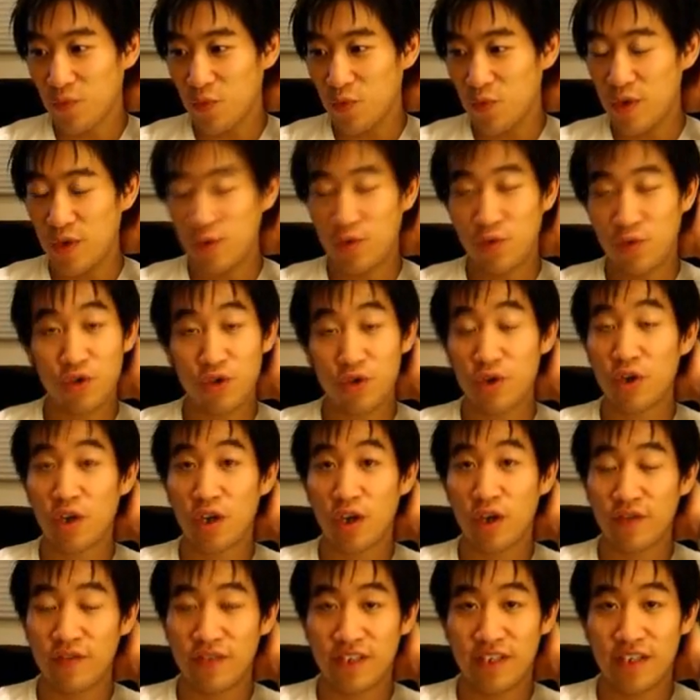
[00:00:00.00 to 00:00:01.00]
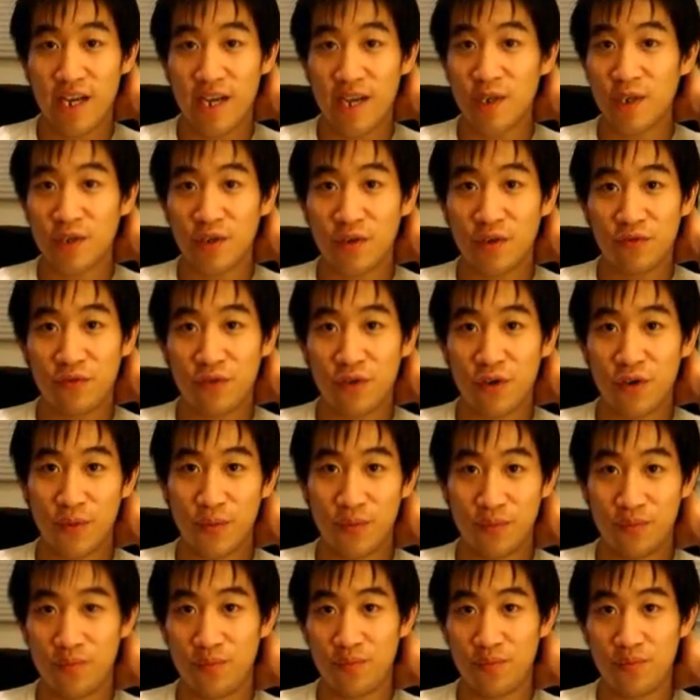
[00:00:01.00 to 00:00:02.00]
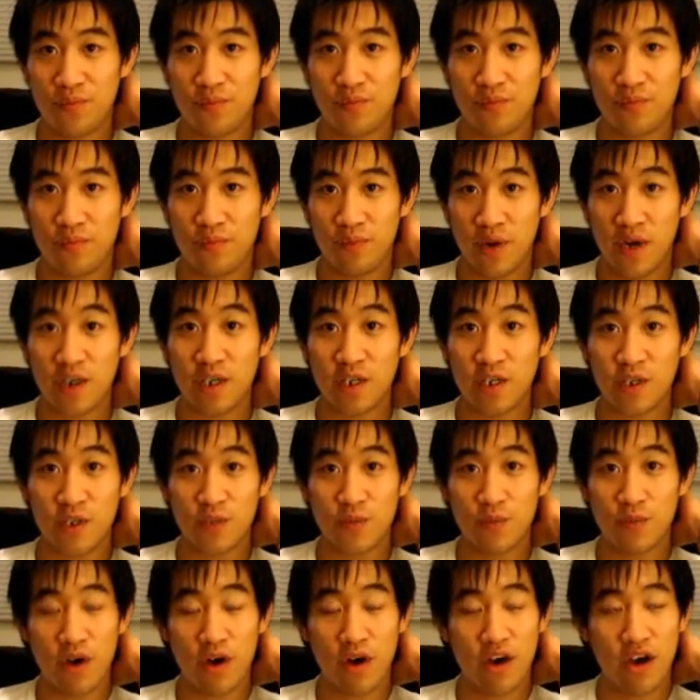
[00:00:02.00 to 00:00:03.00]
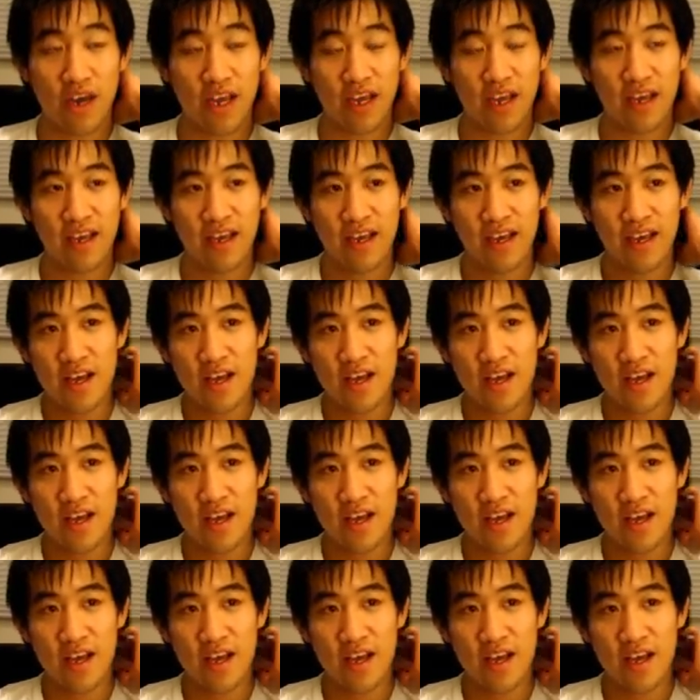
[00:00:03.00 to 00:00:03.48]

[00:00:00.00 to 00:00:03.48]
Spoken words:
We drew a lot of attention from passers-by